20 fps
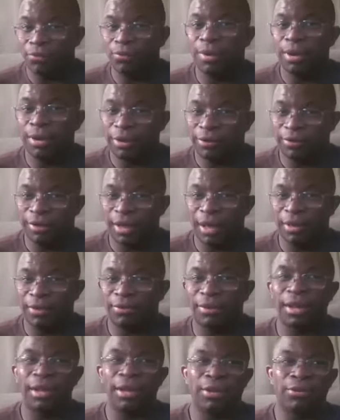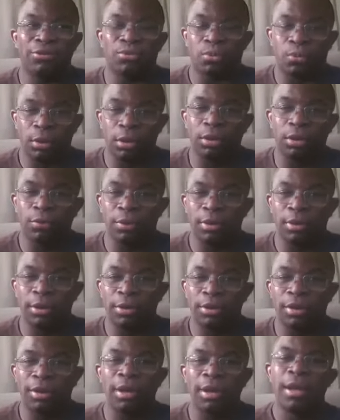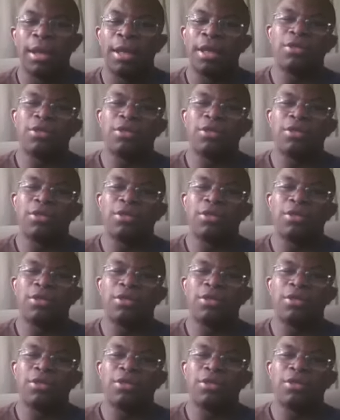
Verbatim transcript: of what he says is really, really good.